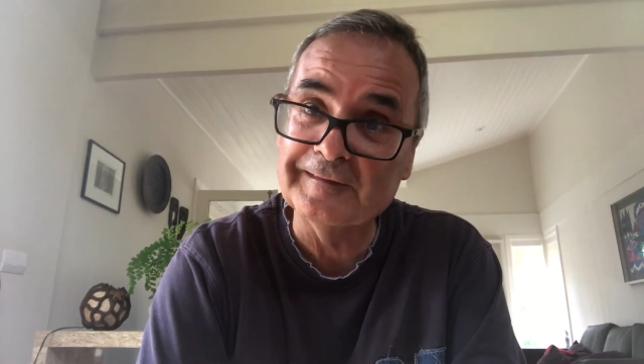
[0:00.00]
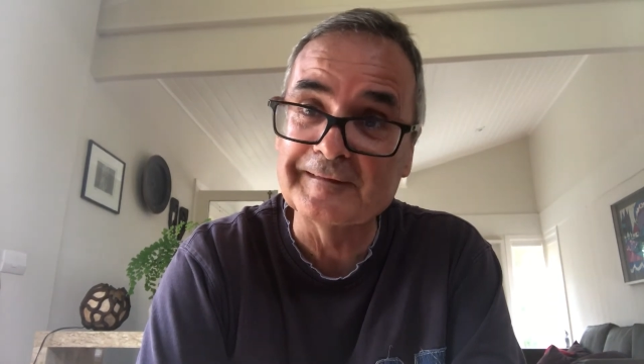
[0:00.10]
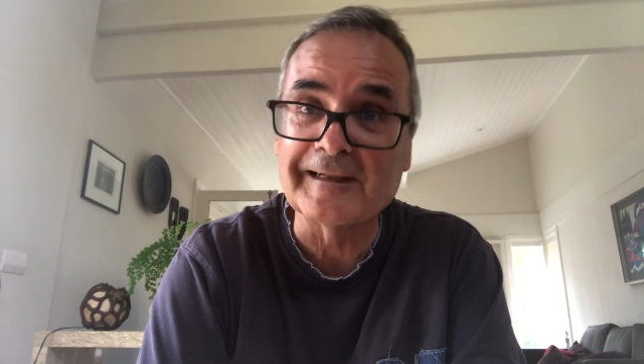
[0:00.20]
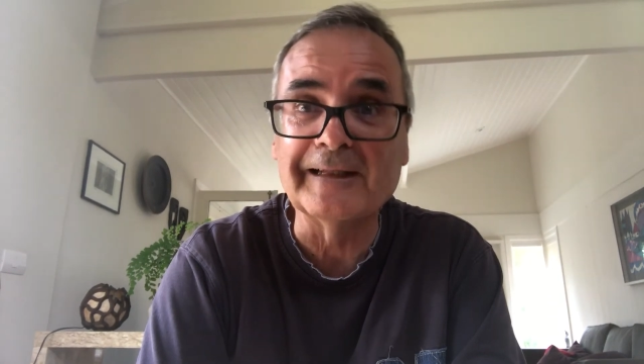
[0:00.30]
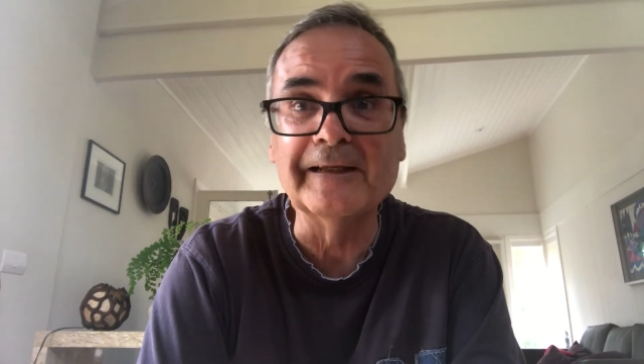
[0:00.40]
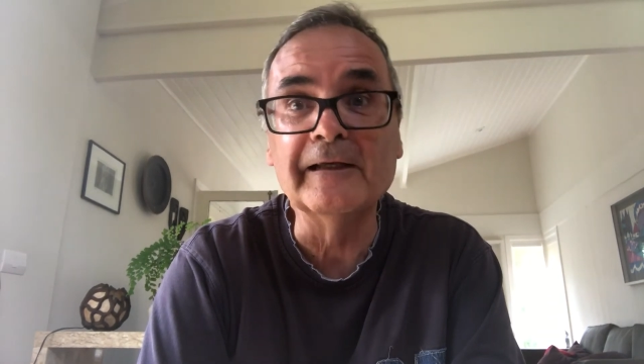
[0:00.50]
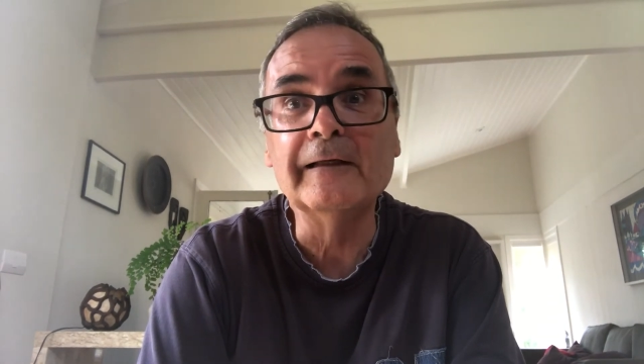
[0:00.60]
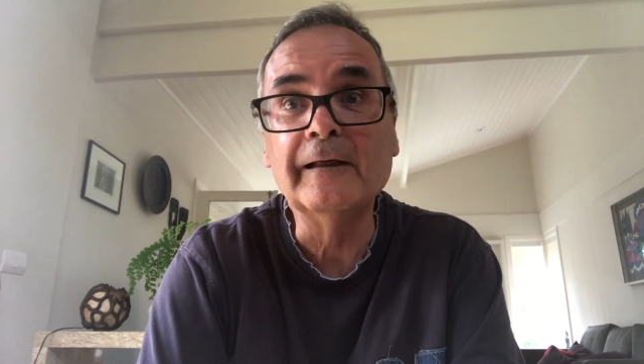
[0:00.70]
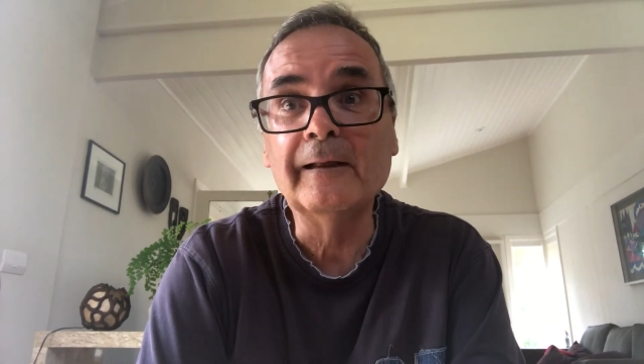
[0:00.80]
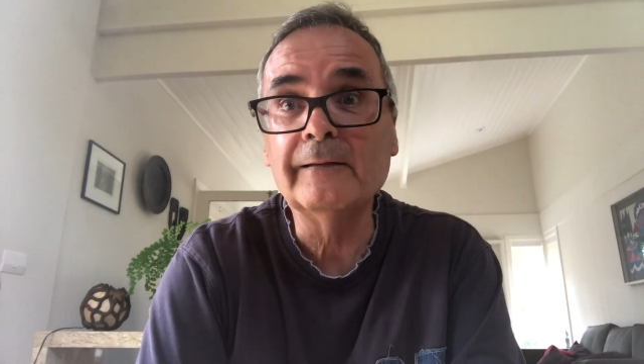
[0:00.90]
as clear
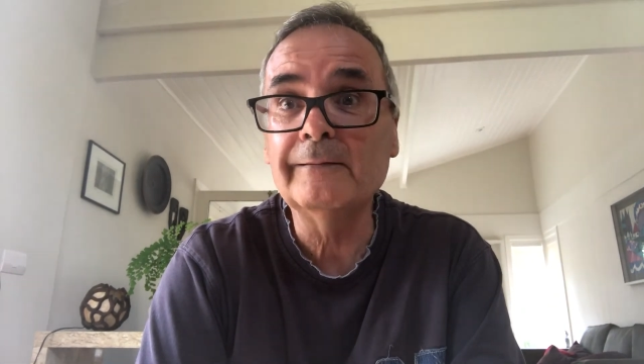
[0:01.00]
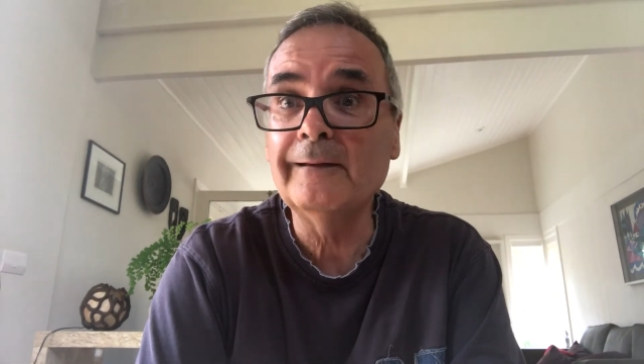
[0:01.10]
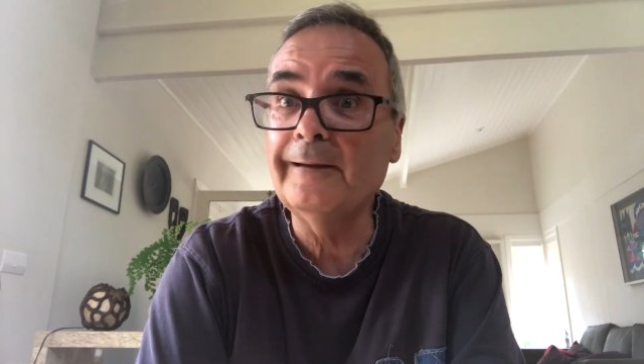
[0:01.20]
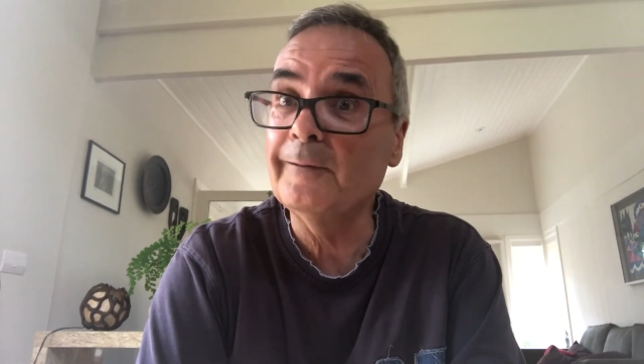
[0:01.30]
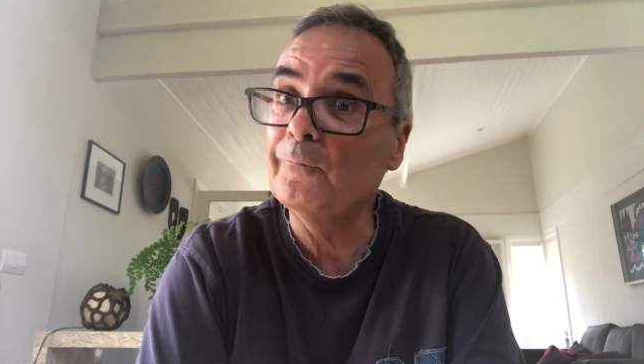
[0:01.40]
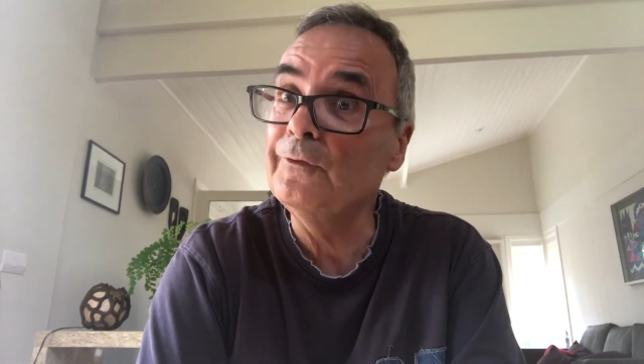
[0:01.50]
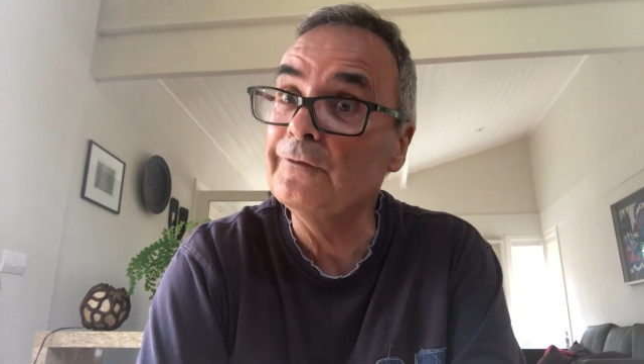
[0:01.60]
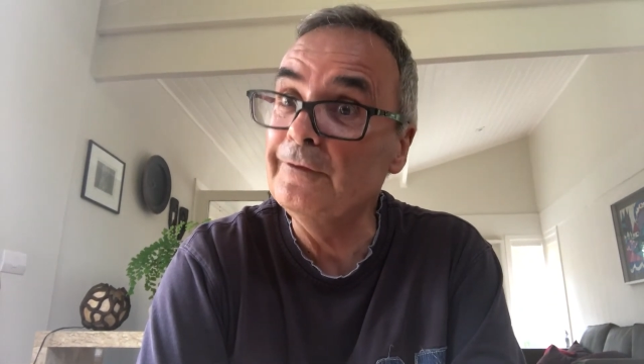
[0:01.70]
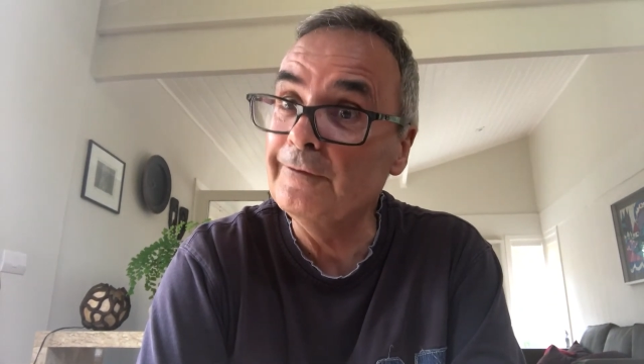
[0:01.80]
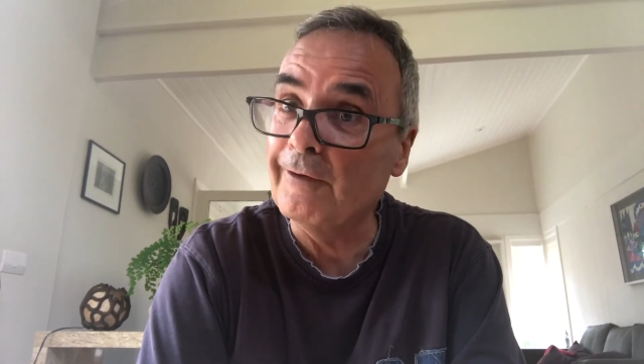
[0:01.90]
that it
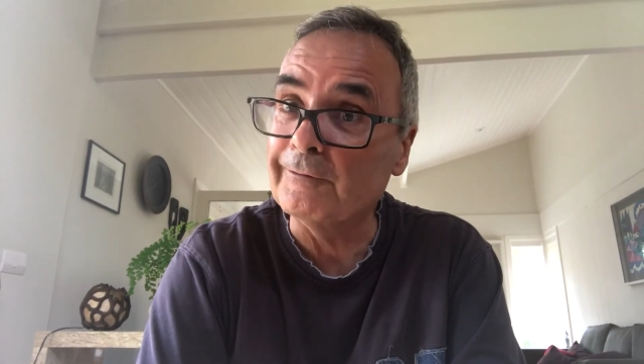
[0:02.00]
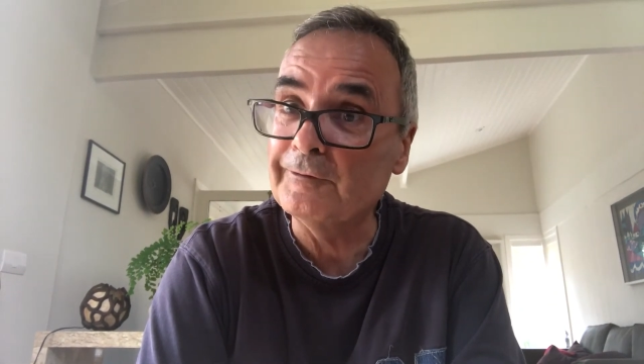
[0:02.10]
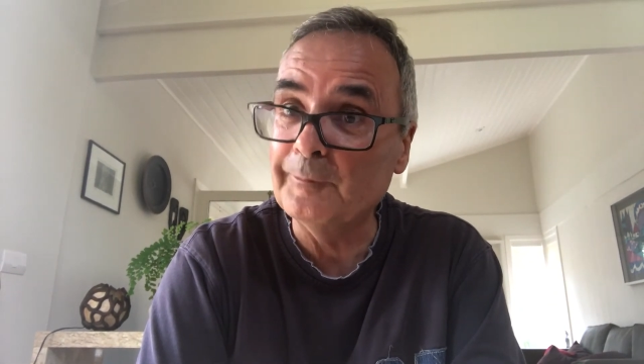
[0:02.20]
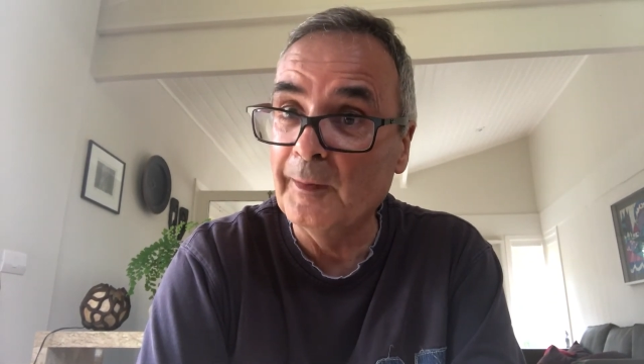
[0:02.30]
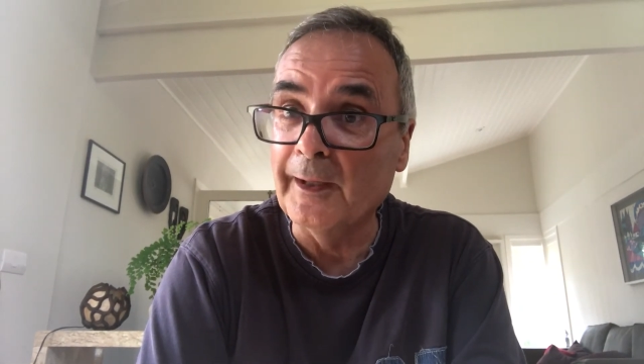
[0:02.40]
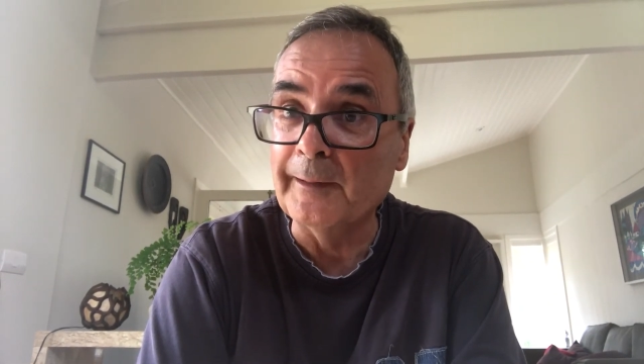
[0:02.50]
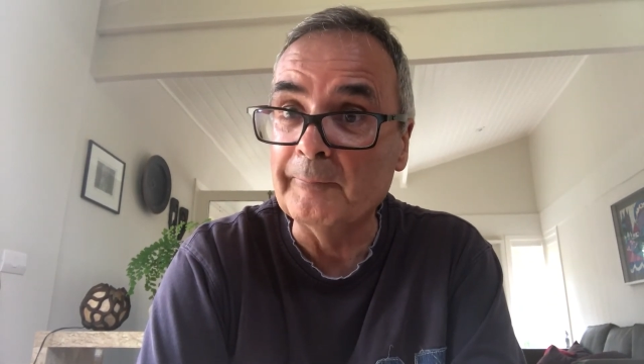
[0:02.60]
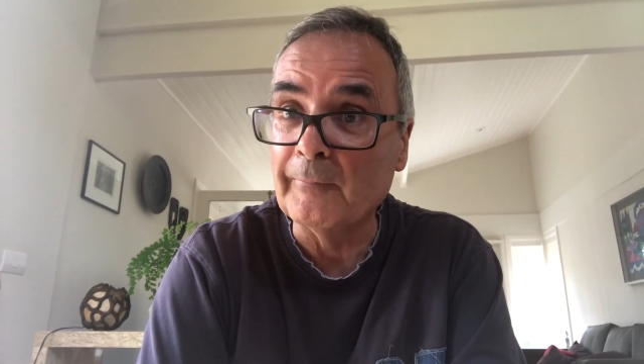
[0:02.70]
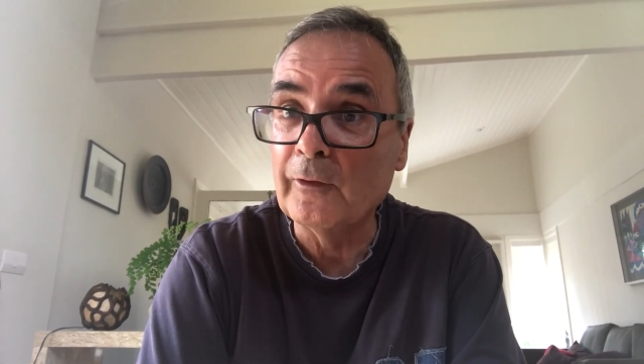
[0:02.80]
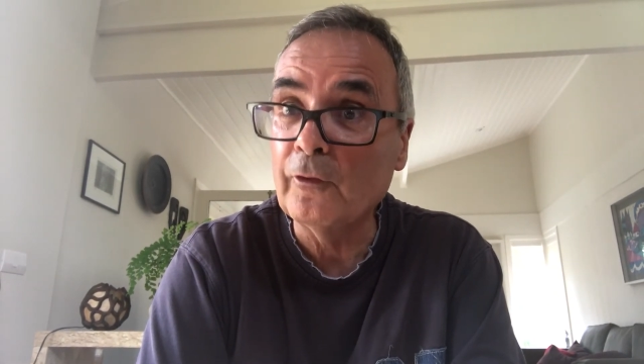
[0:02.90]
was not to blame,